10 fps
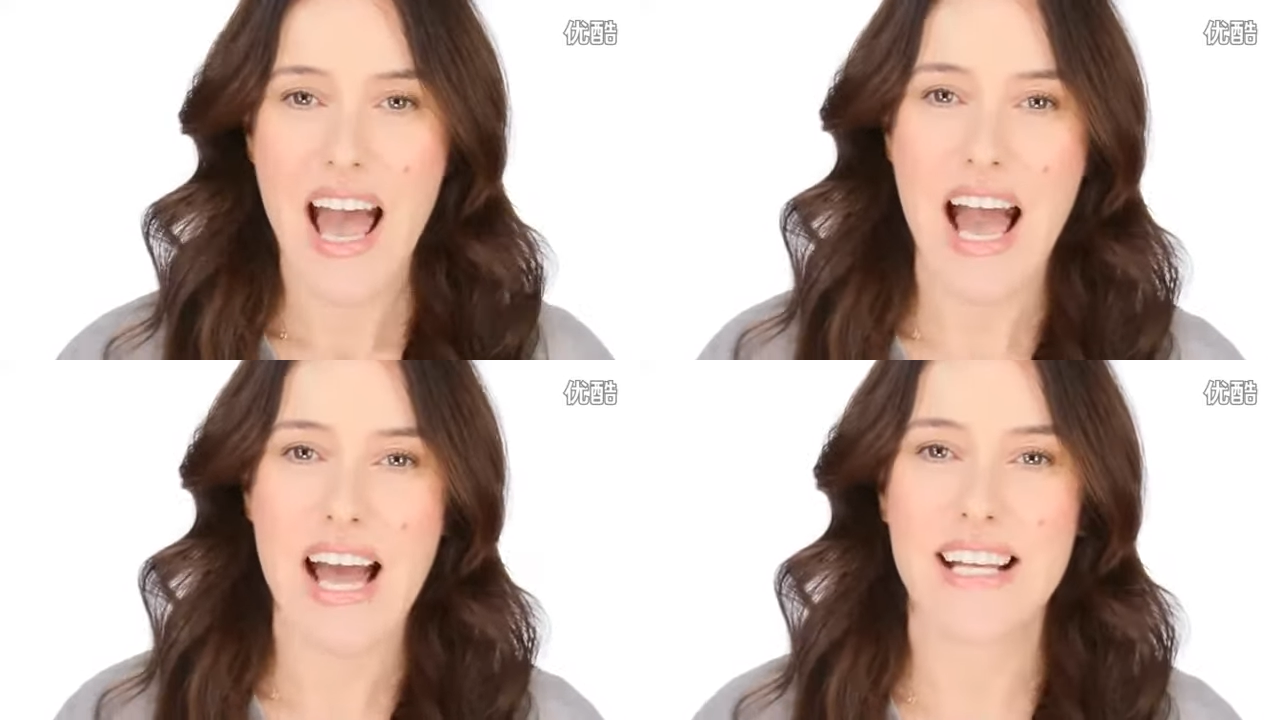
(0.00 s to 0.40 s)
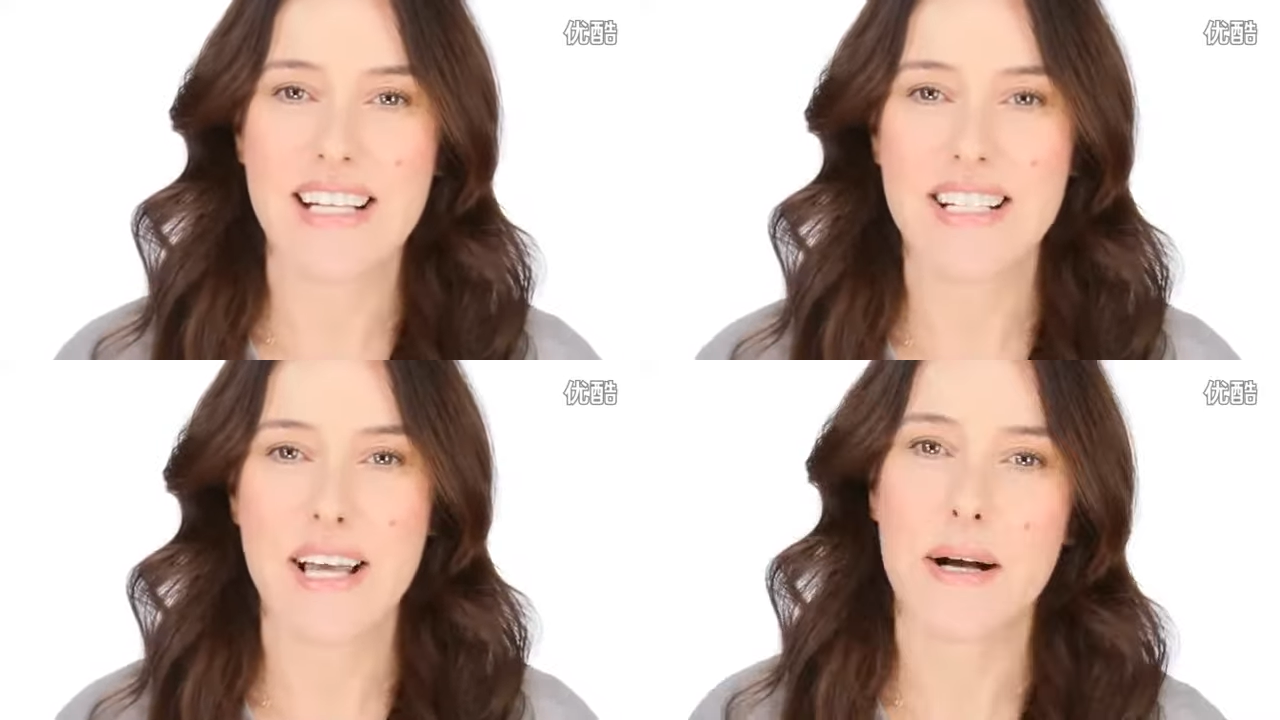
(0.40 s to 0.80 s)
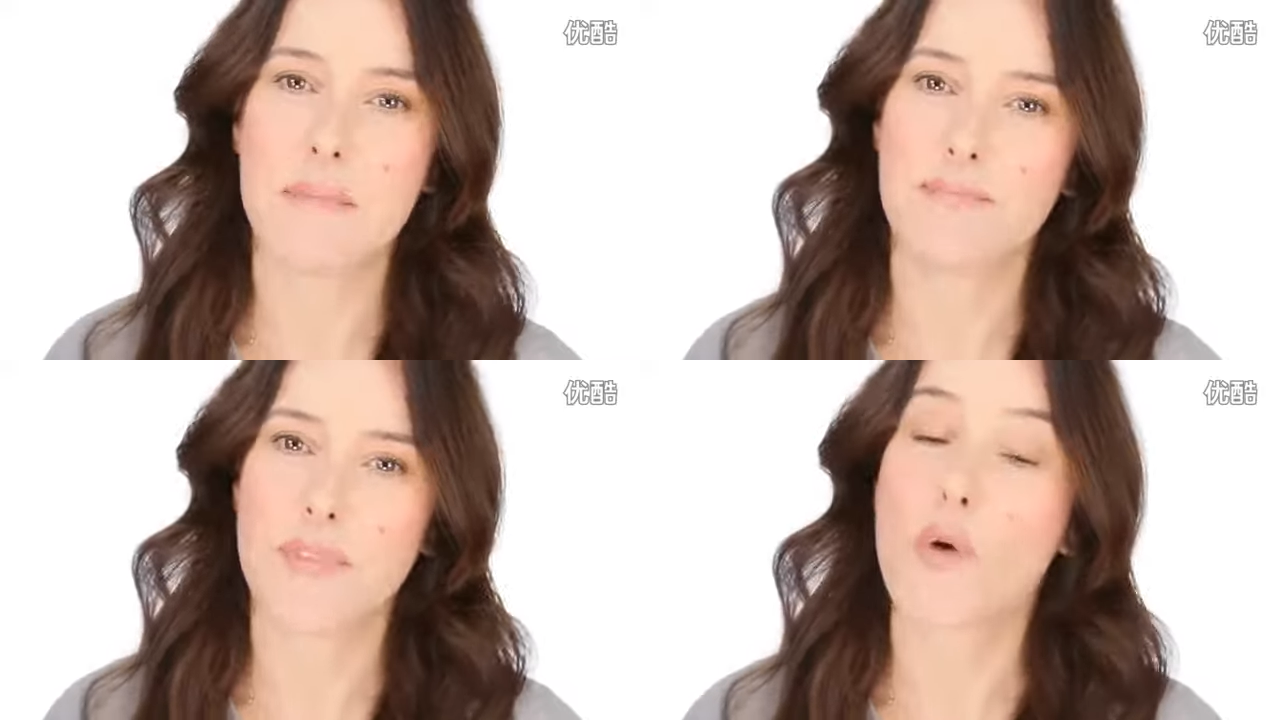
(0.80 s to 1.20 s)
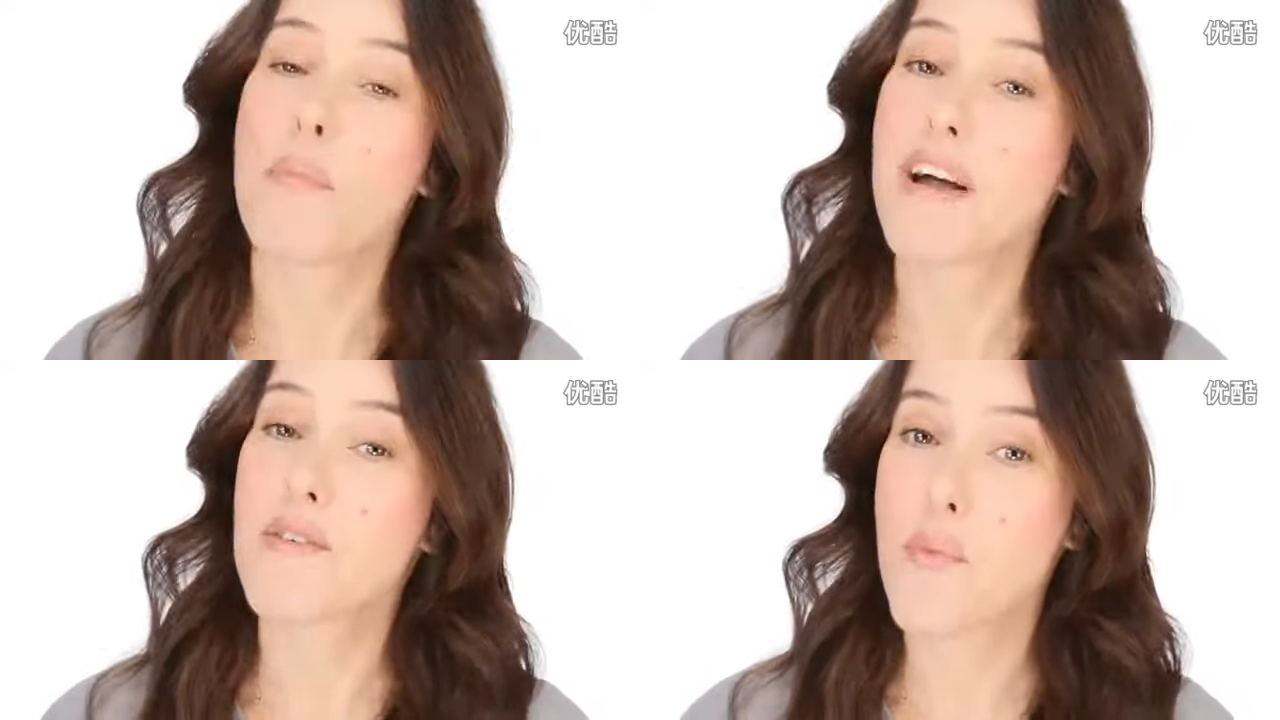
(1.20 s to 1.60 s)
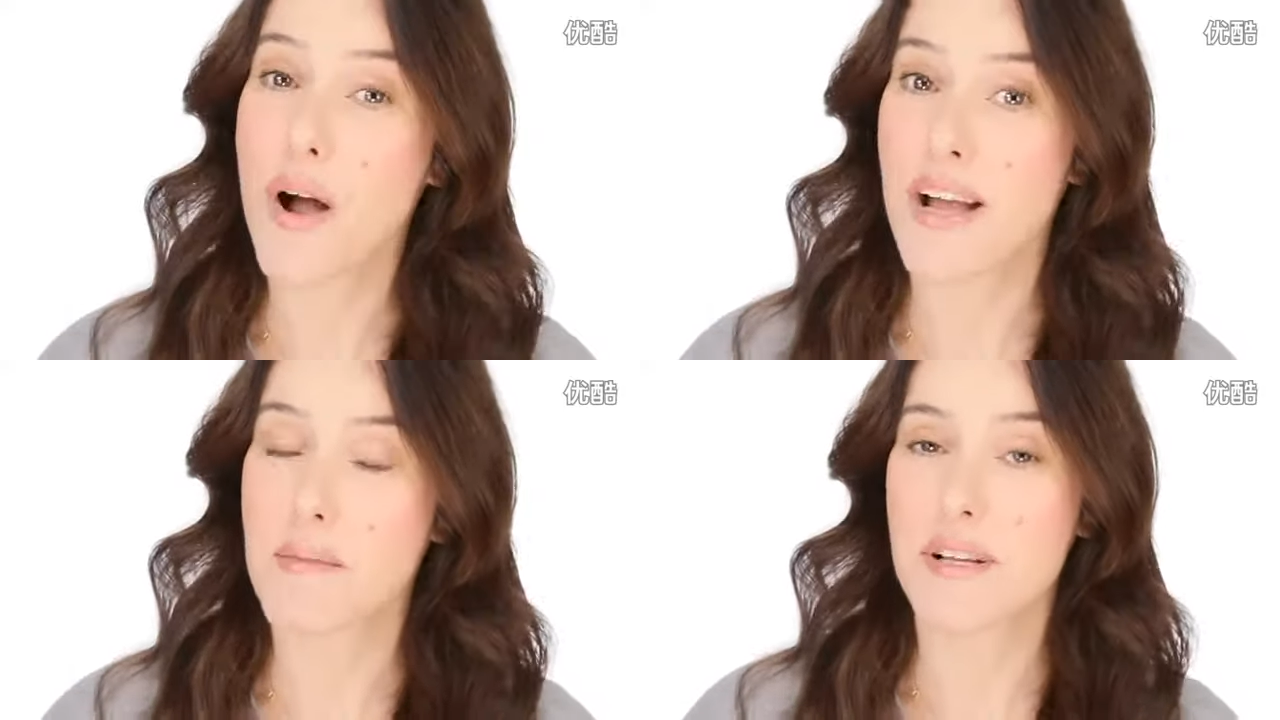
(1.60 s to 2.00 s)
And oh, by the
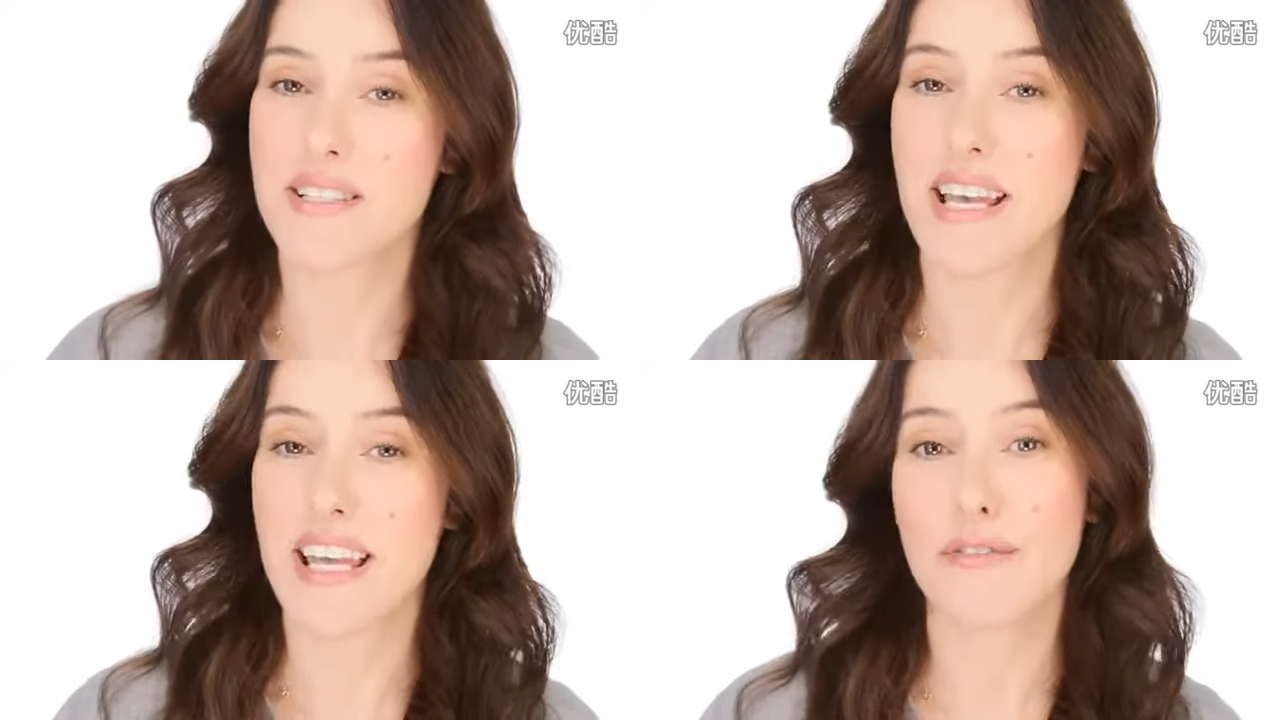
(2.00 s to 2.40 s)
way, I must say,